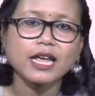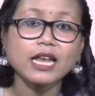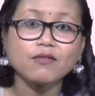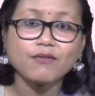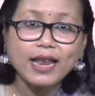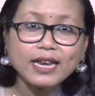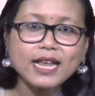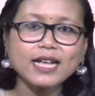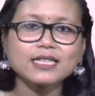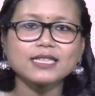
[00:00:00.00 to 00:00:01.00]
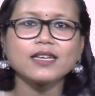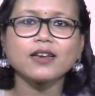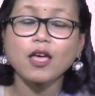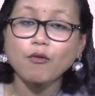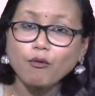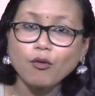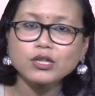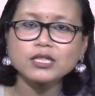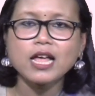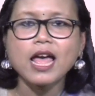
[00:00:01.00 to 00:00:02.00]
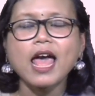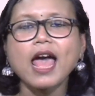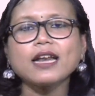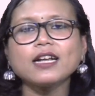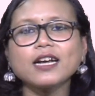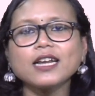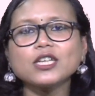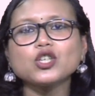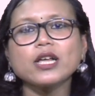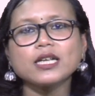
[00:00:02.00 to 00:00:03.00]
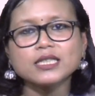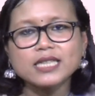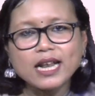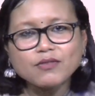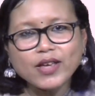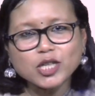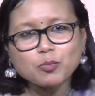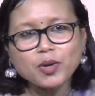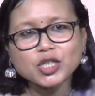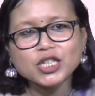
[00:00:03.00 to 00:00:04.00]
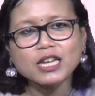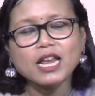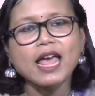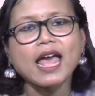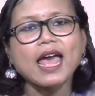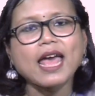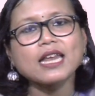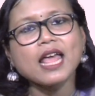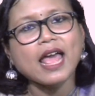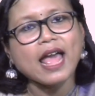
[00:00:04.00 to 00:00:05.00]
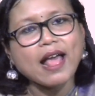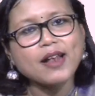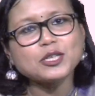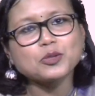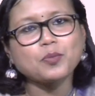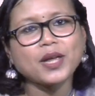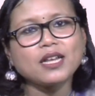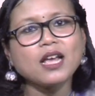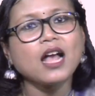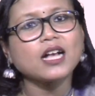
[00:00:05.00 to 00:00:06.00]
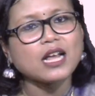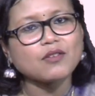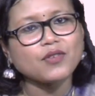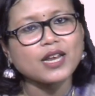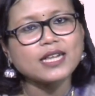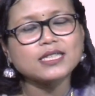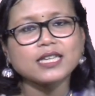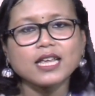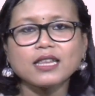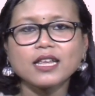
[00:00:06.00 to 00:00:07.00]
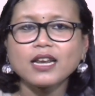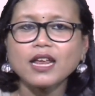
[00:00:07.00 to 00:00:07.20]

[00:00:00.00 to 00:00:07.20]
It validates their efforts, encourage self-expression, and helps build confidence in their